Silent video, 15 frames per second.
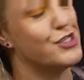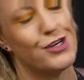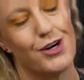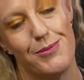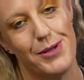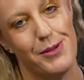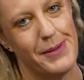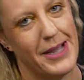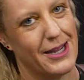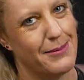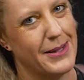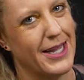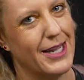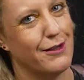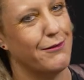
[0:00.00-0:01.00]
durable
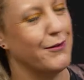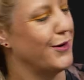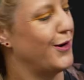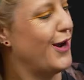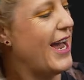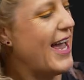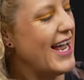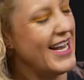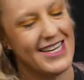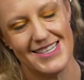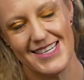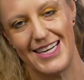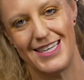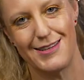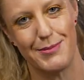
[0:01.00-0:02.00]
backpack for any
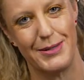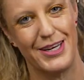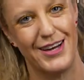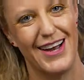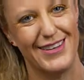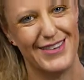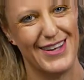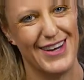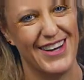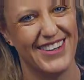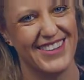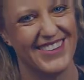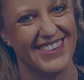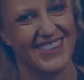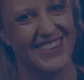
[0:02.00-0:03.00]
tennis player out there.